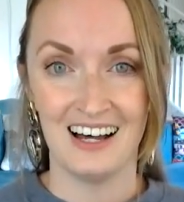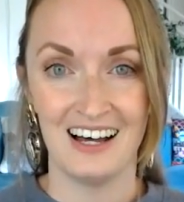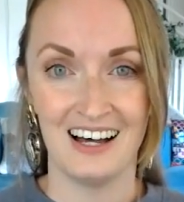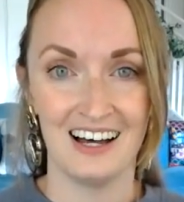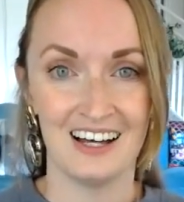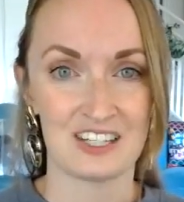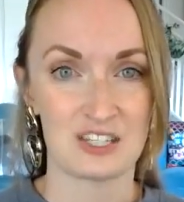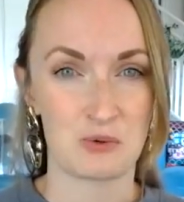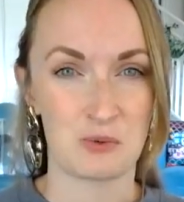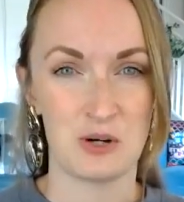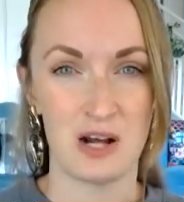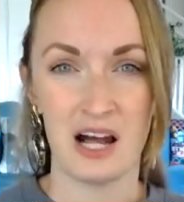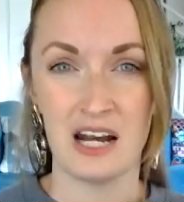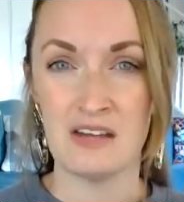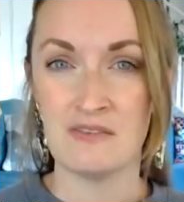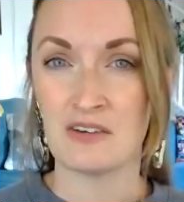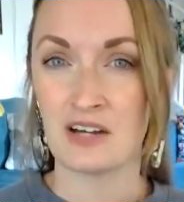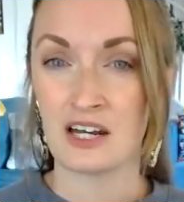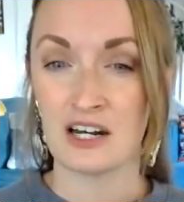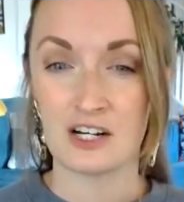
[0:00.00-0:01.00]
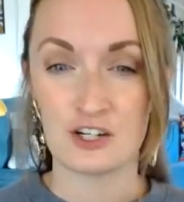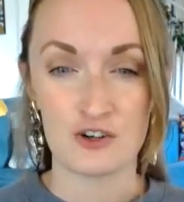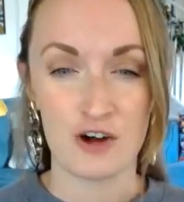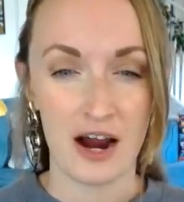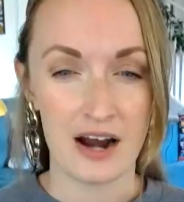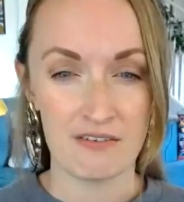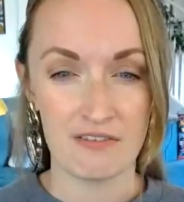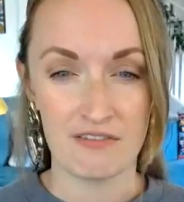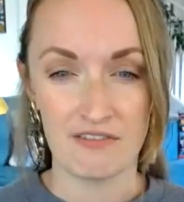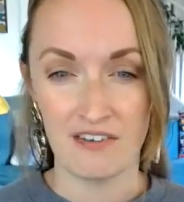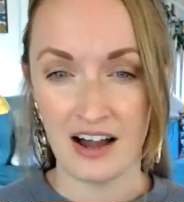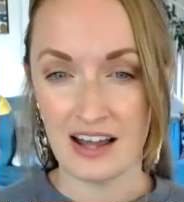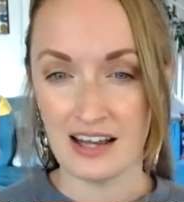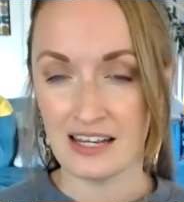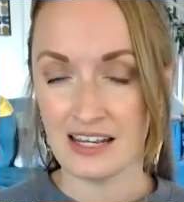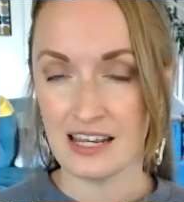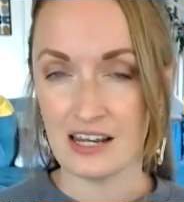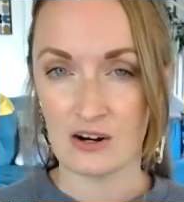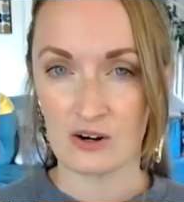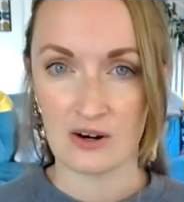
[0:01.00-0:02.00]
So, we're not even going to try to fight
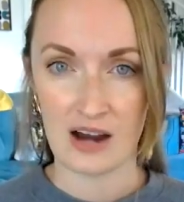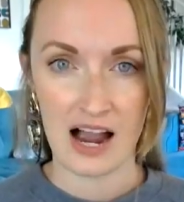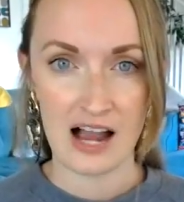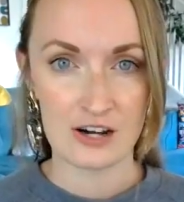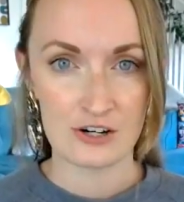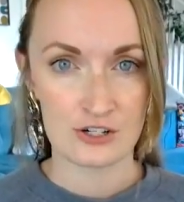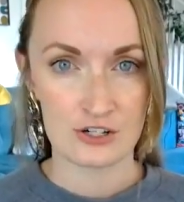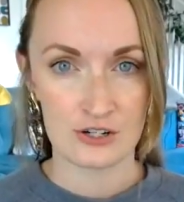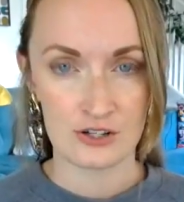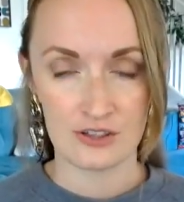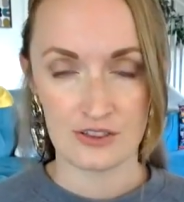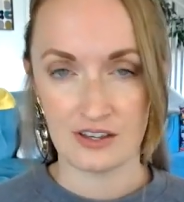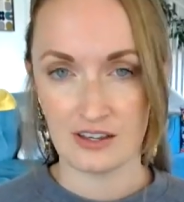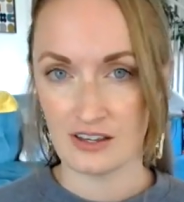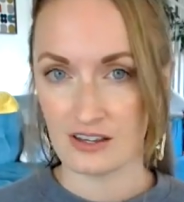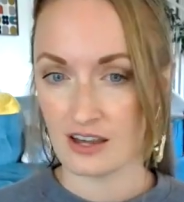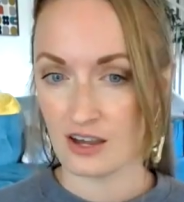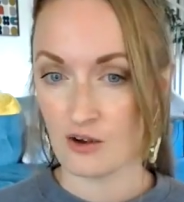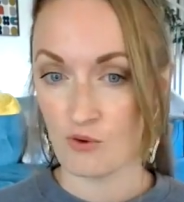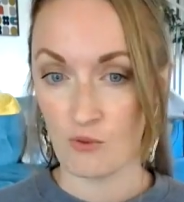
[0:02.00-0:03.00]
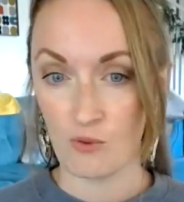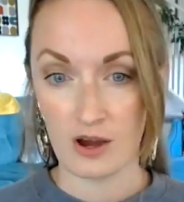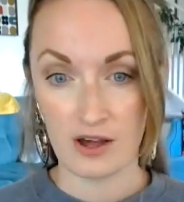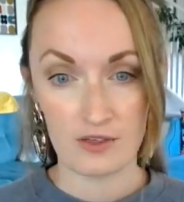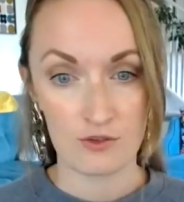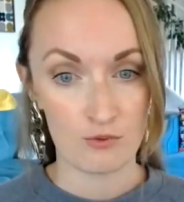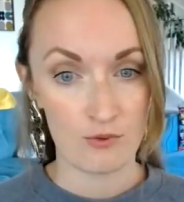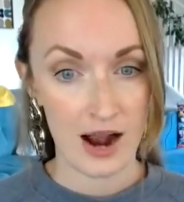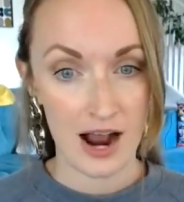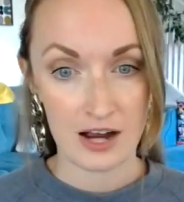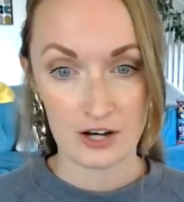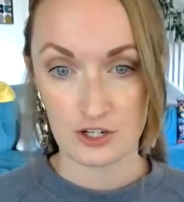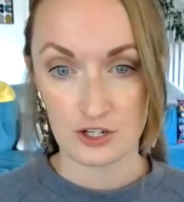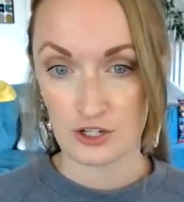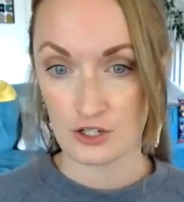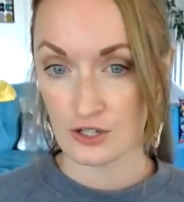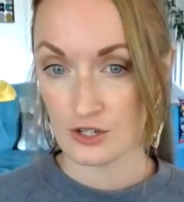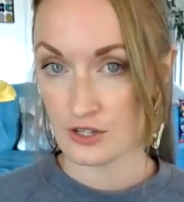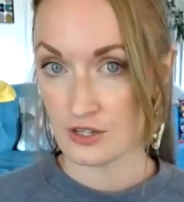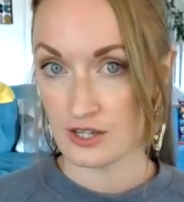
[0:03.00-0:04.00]
irrational thinking with
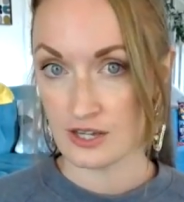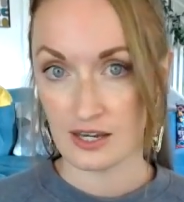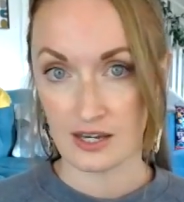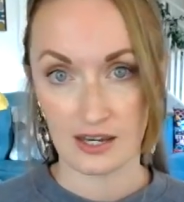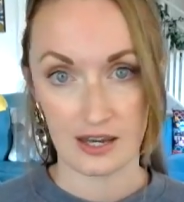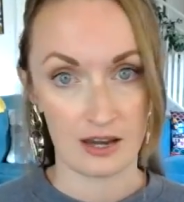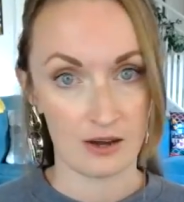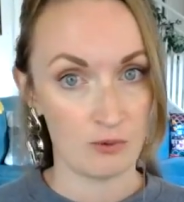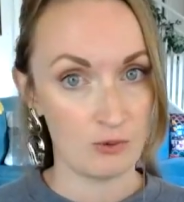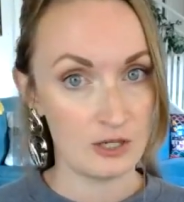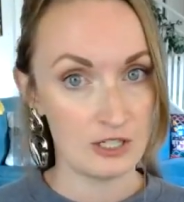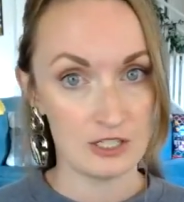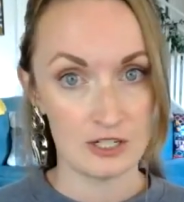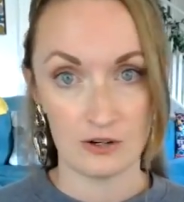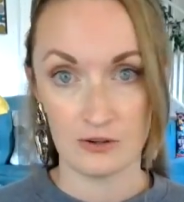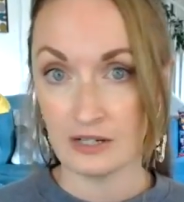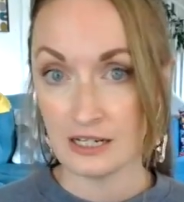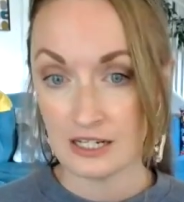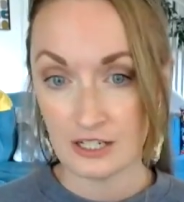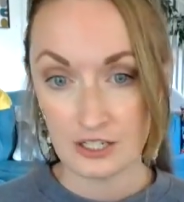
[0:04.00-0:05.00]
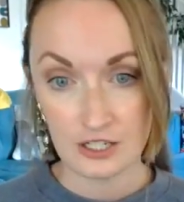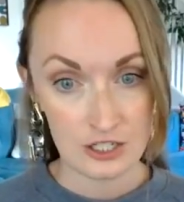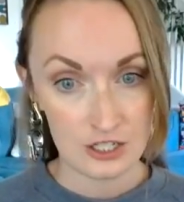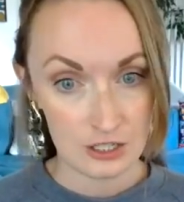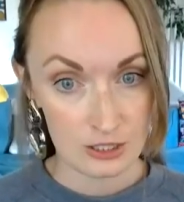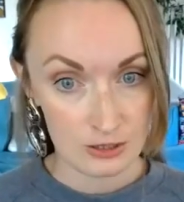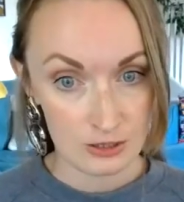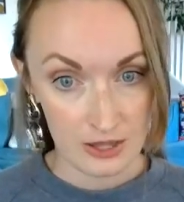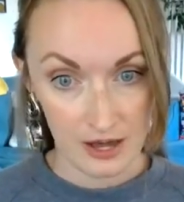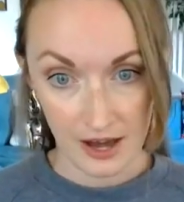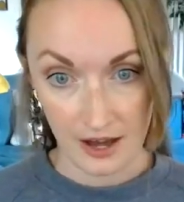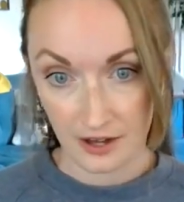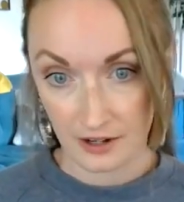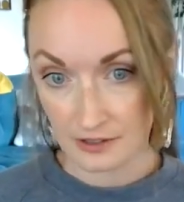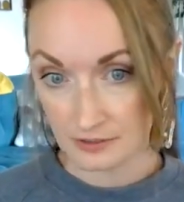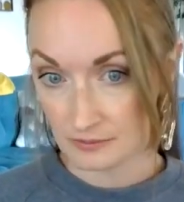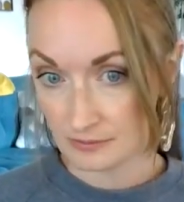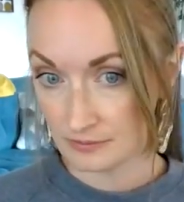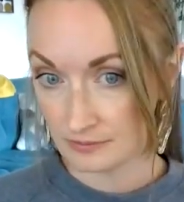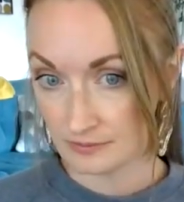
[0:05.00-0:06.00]
rational thinking. We don't need to do that.
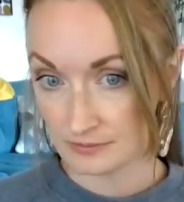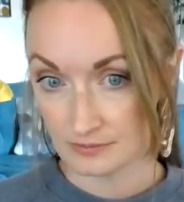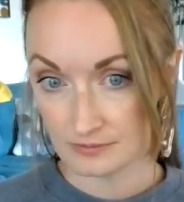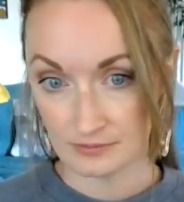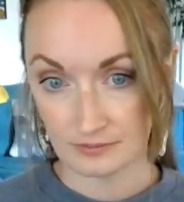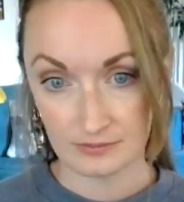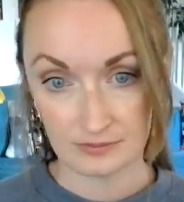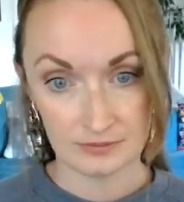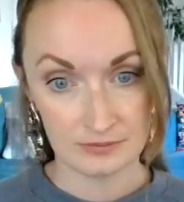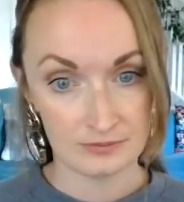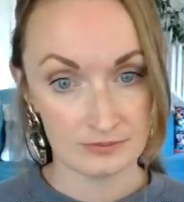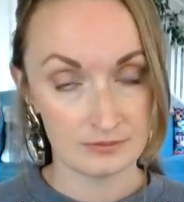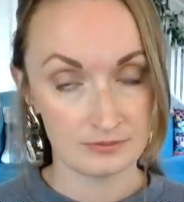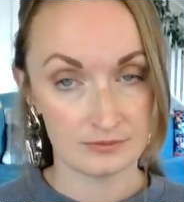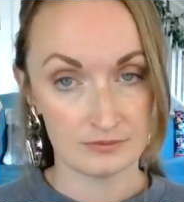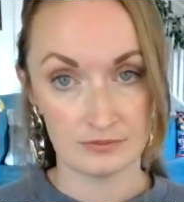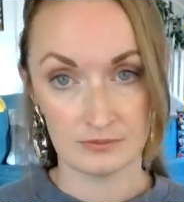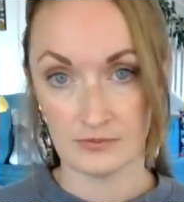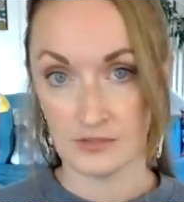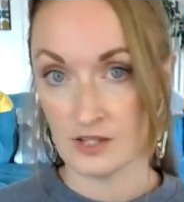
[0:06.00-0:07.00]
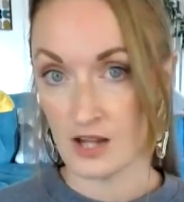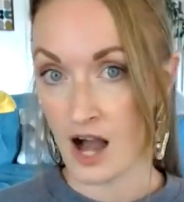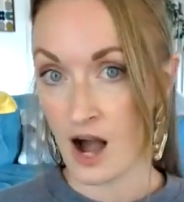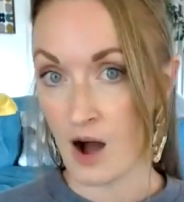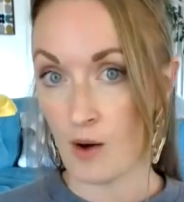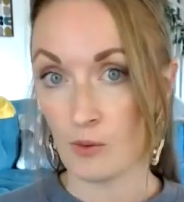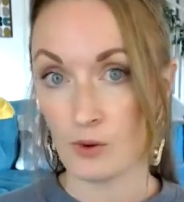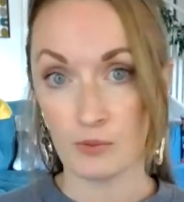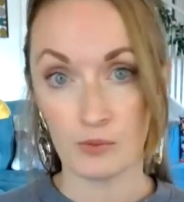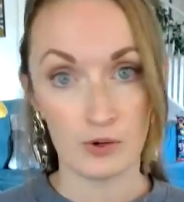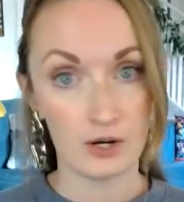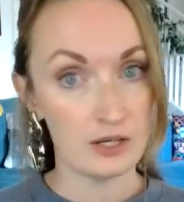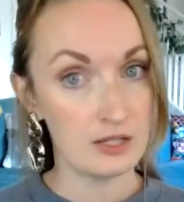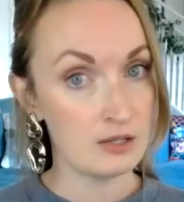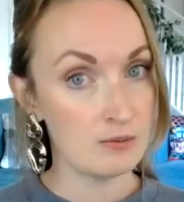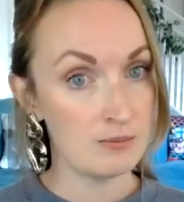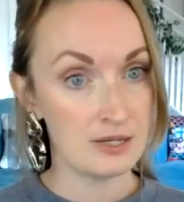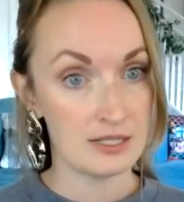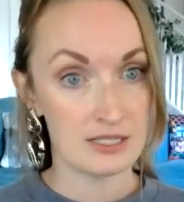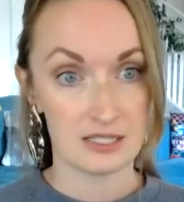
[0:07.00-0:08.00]
Not when we're in the
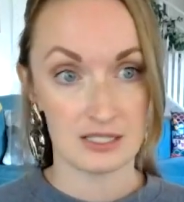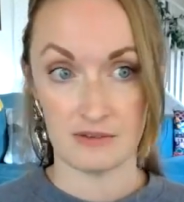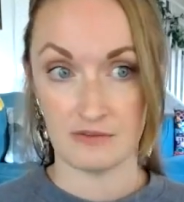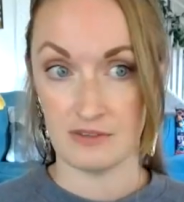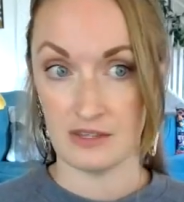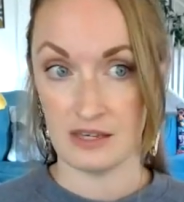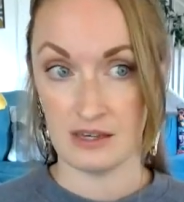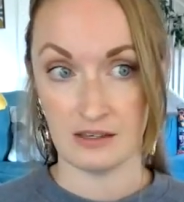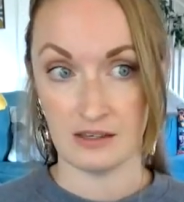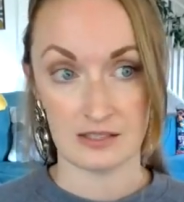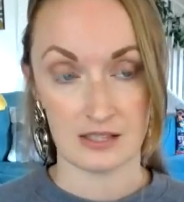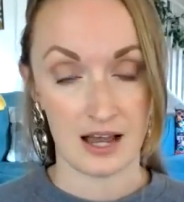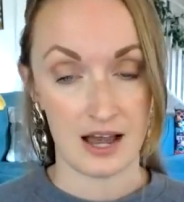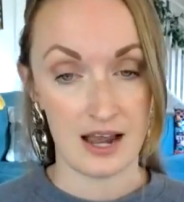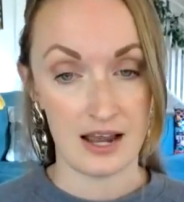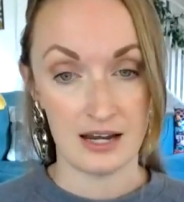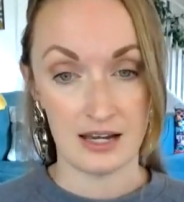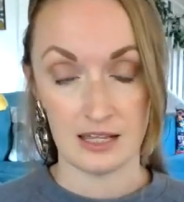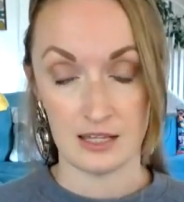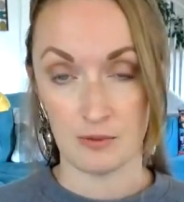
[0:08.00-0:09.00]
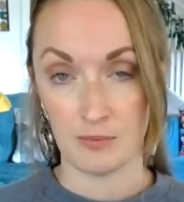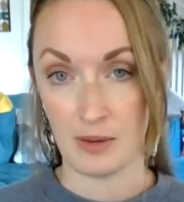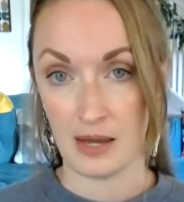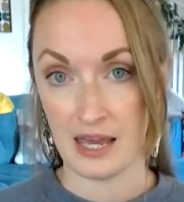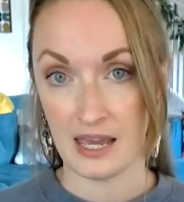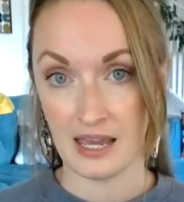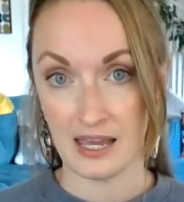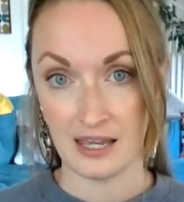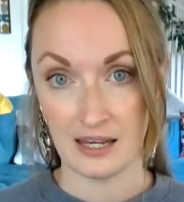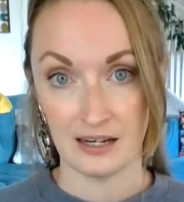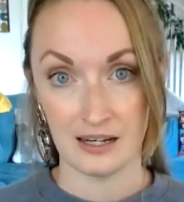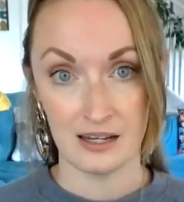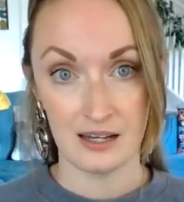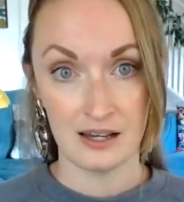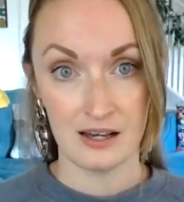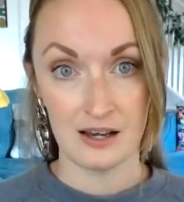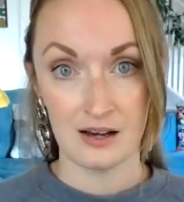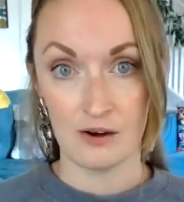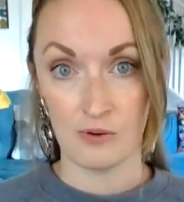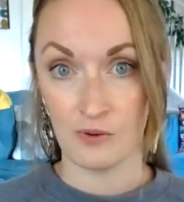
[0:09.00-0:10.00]
midst of the anxiety, the pain.
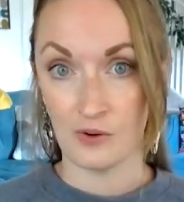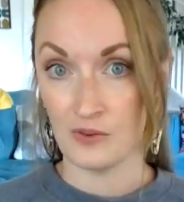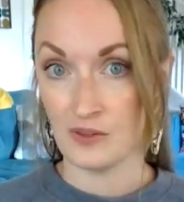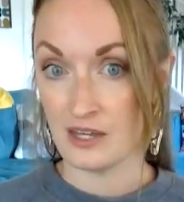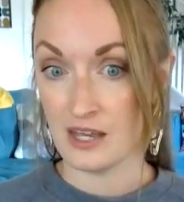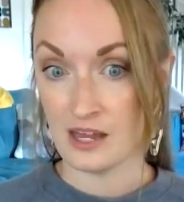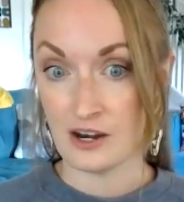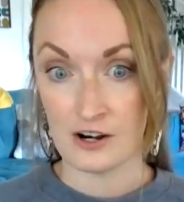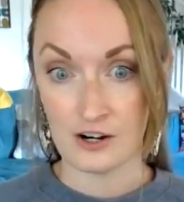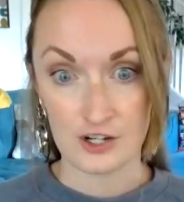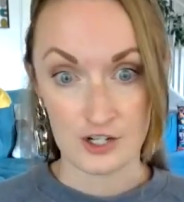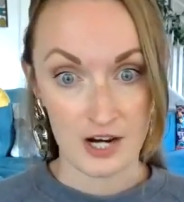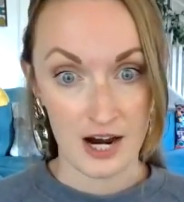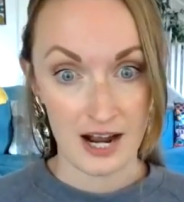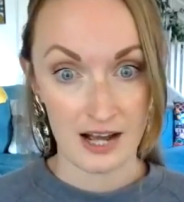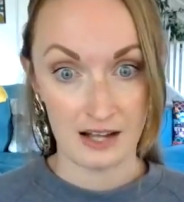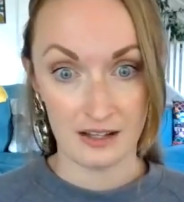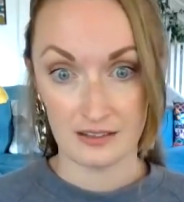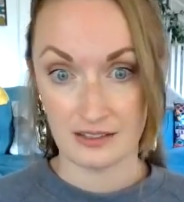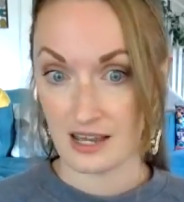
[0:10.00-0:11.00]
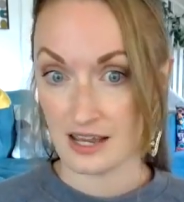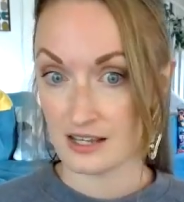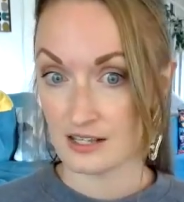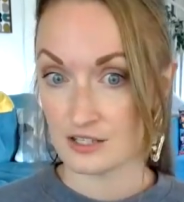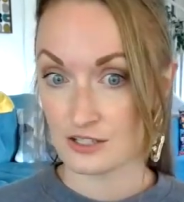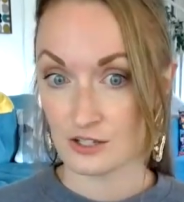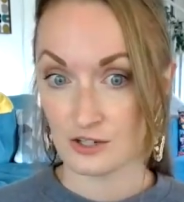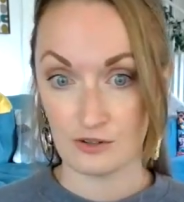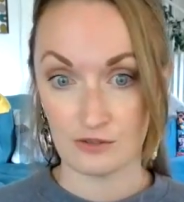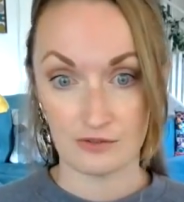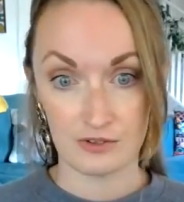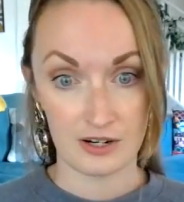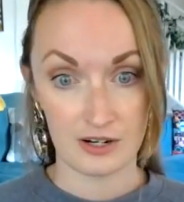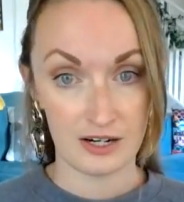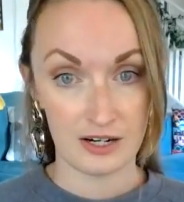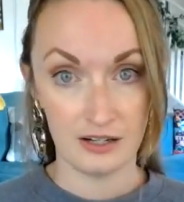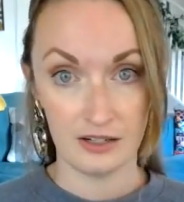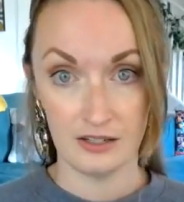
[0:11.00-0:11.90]
When the inner child takes over,